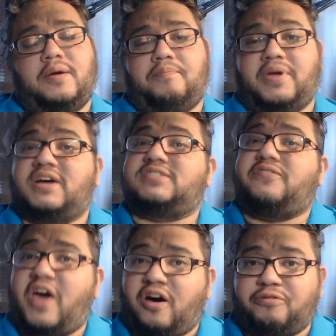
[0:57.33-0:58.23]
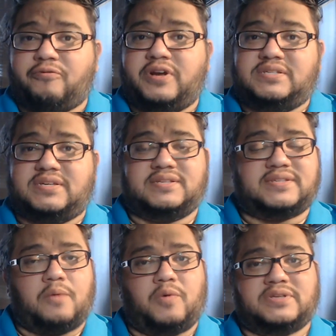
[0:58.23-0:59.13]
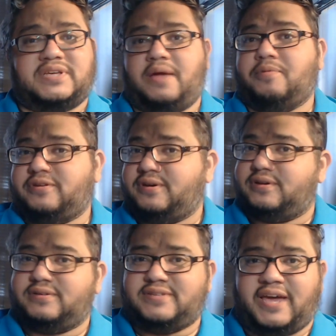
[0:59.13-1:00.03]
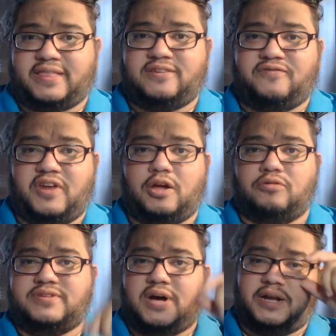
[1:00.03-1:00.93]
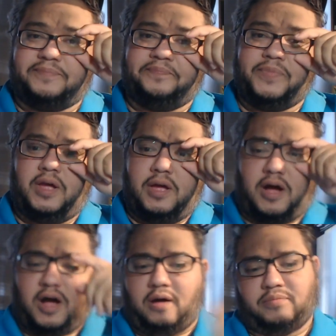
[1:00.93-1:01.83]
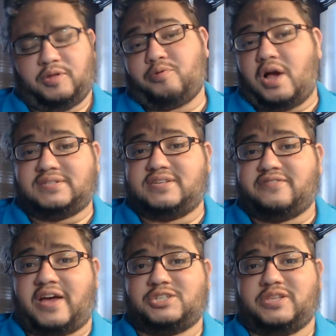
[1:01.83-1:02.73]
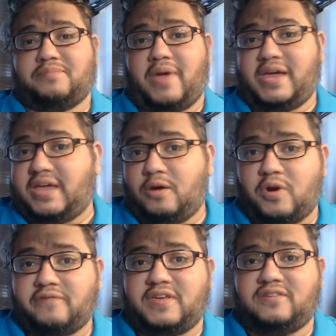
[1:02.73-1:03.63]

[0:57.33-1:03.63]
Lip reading: because of health reasons, I wasn't able to get this video done. The process of actually making one of these